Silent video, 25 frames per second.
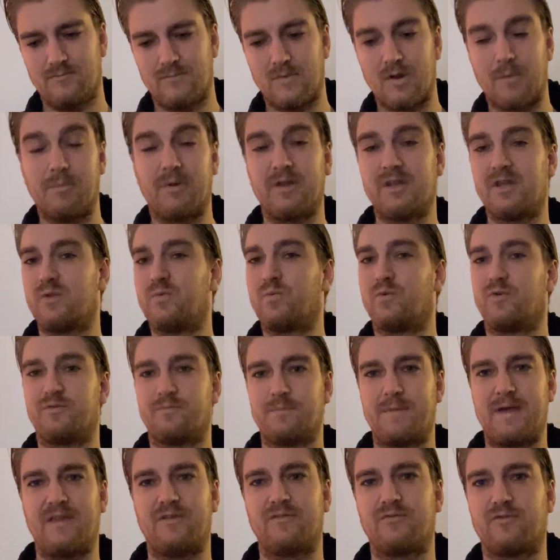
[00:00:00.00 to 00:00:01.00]
But it was
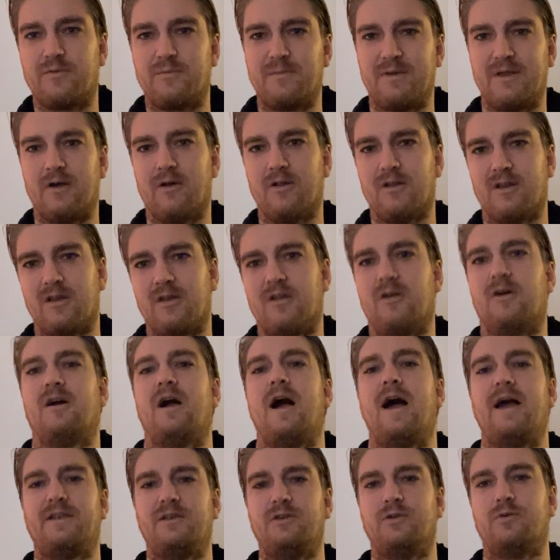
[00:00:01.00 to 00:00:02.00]
meant for me all along.
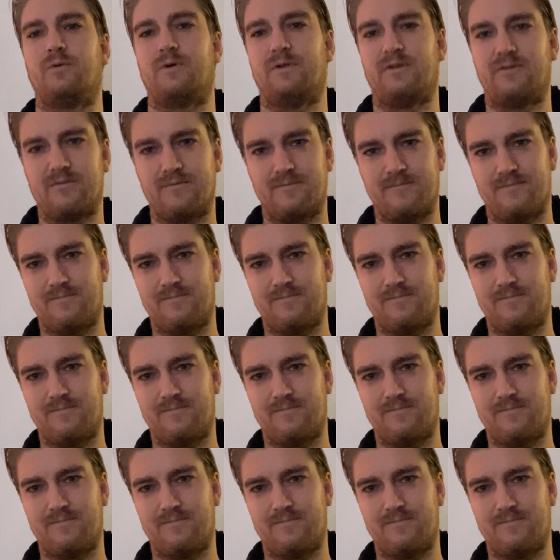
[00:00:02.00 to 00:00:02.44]
I knew it.